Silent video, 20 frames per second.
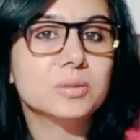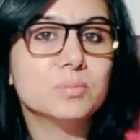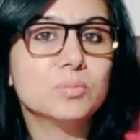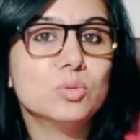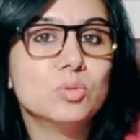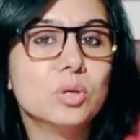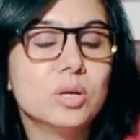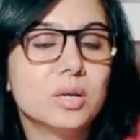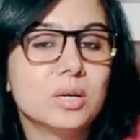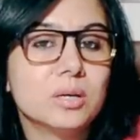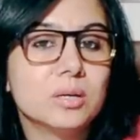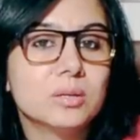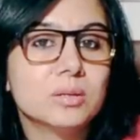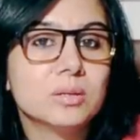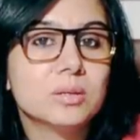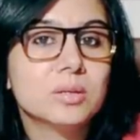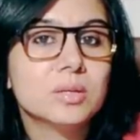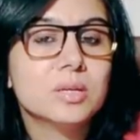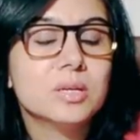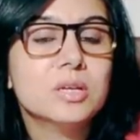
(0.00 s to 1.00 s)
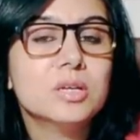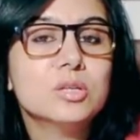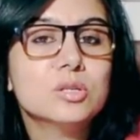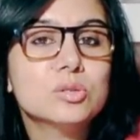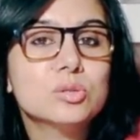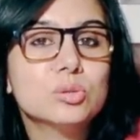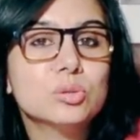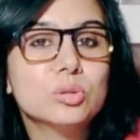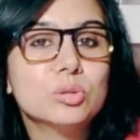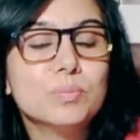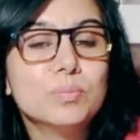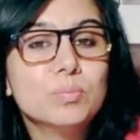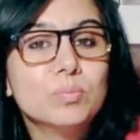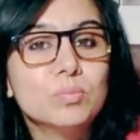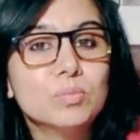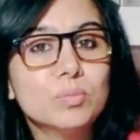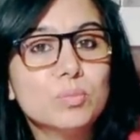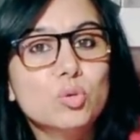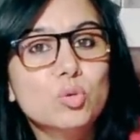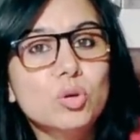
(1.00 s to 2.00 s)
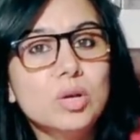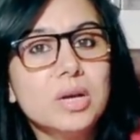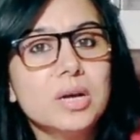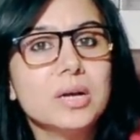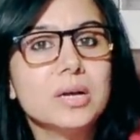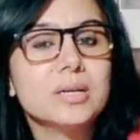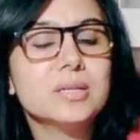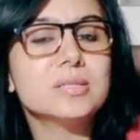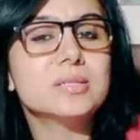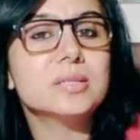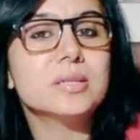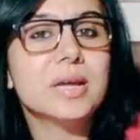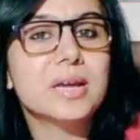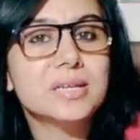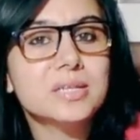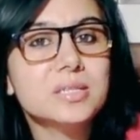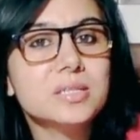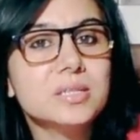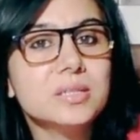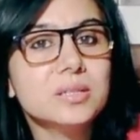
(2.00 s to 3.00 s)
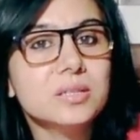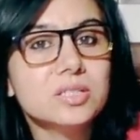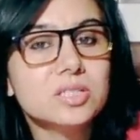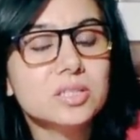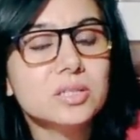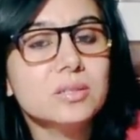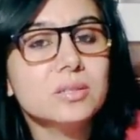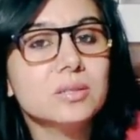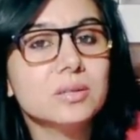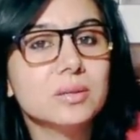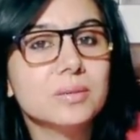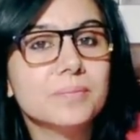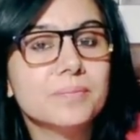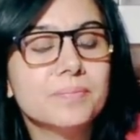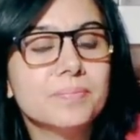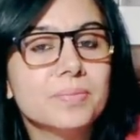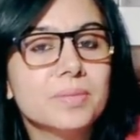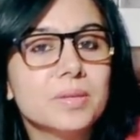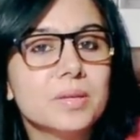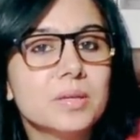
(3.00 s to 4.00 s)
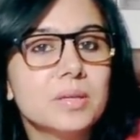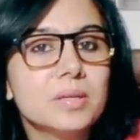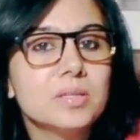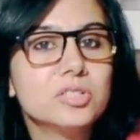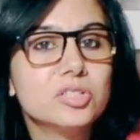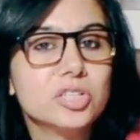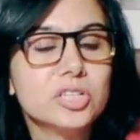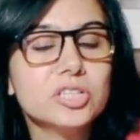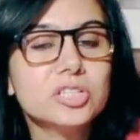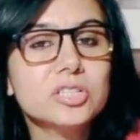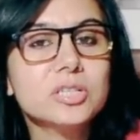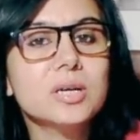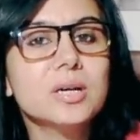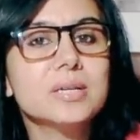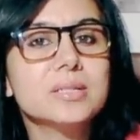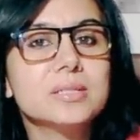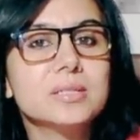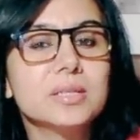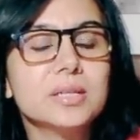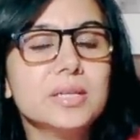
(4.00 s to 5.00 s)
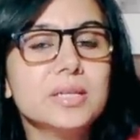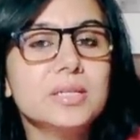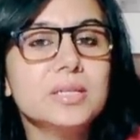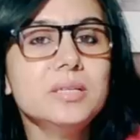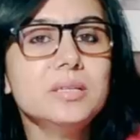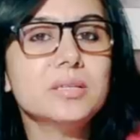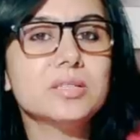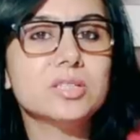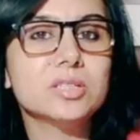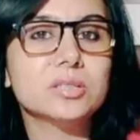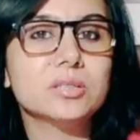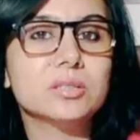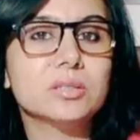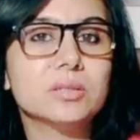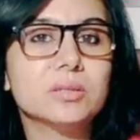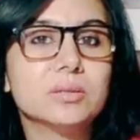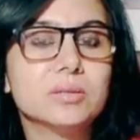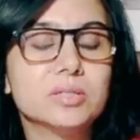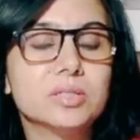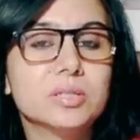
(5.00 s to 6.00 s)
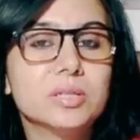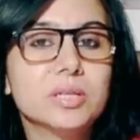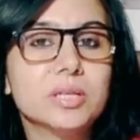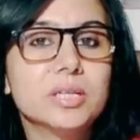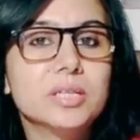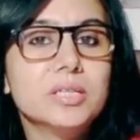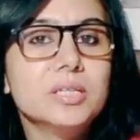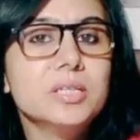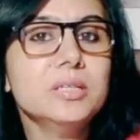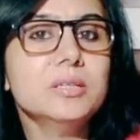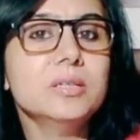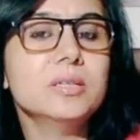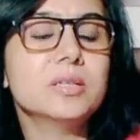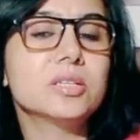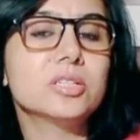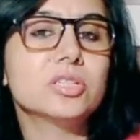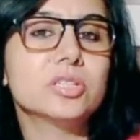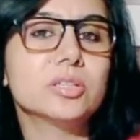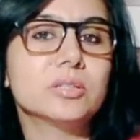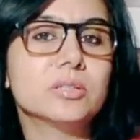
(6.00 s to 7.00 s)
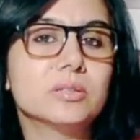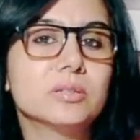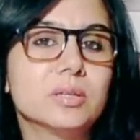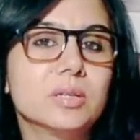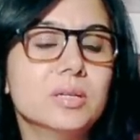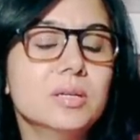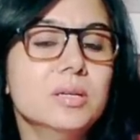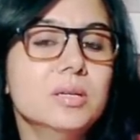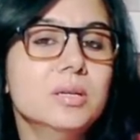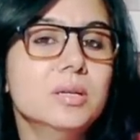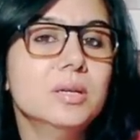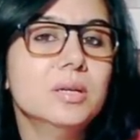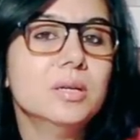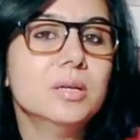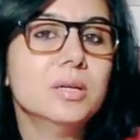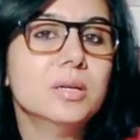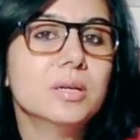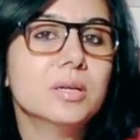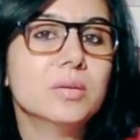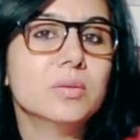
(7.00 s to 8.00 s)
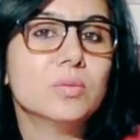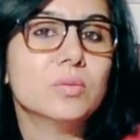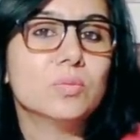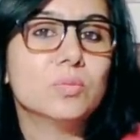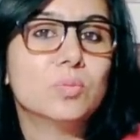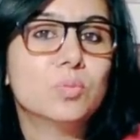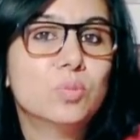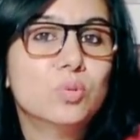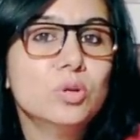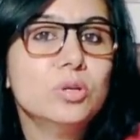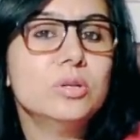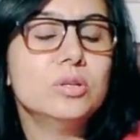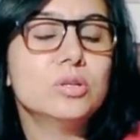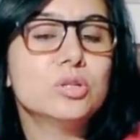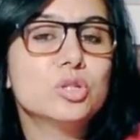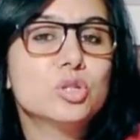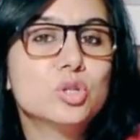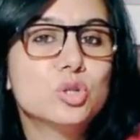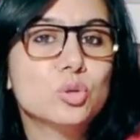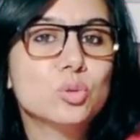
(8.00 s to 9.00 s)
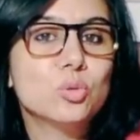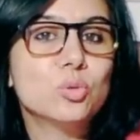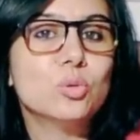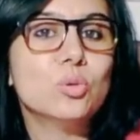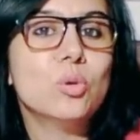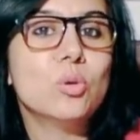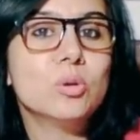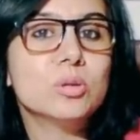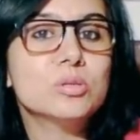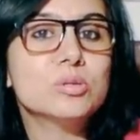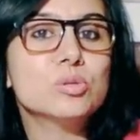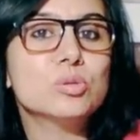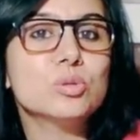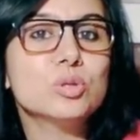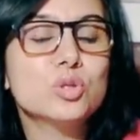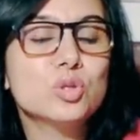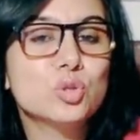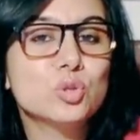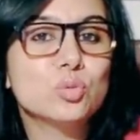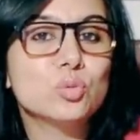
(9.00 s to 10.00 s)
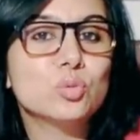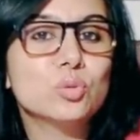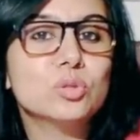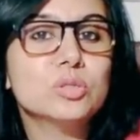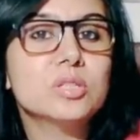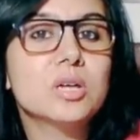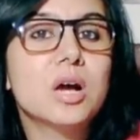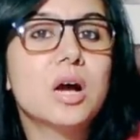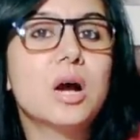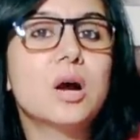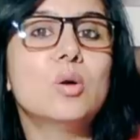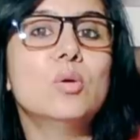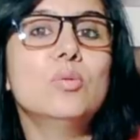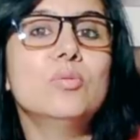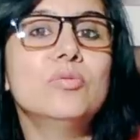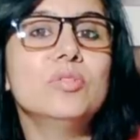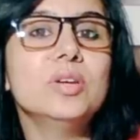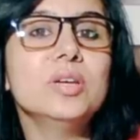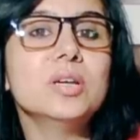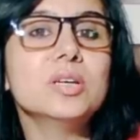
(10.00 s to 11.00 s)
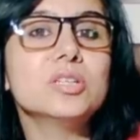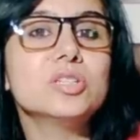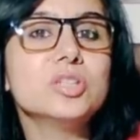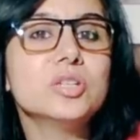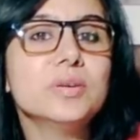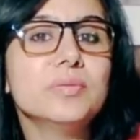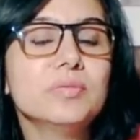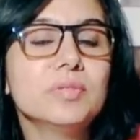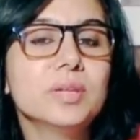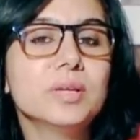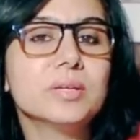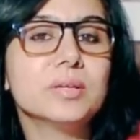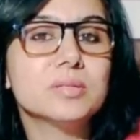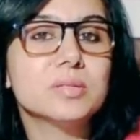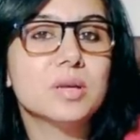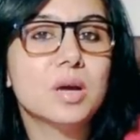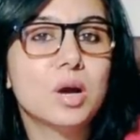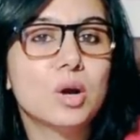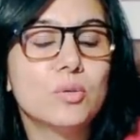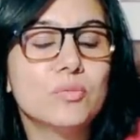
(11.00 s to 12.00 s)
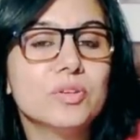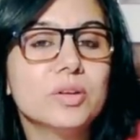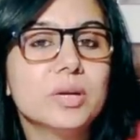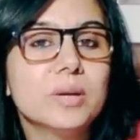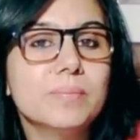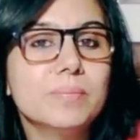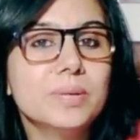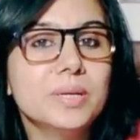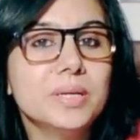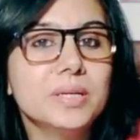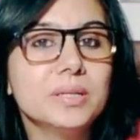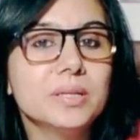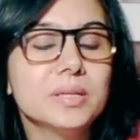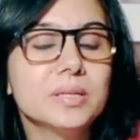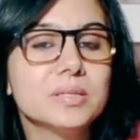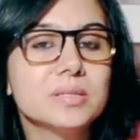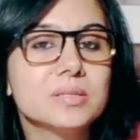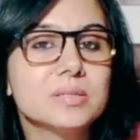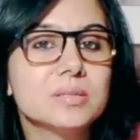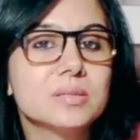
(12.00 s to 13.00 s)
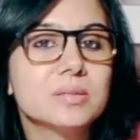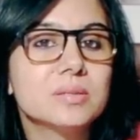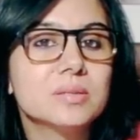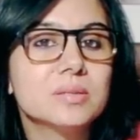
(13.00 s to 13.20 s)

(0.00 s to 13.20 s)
Moola. So the Moola is the 19th nakshatra. Jyeshtha is the 18th nakshatra. 18th nakshatra also shows how we achieve things, how we complete things,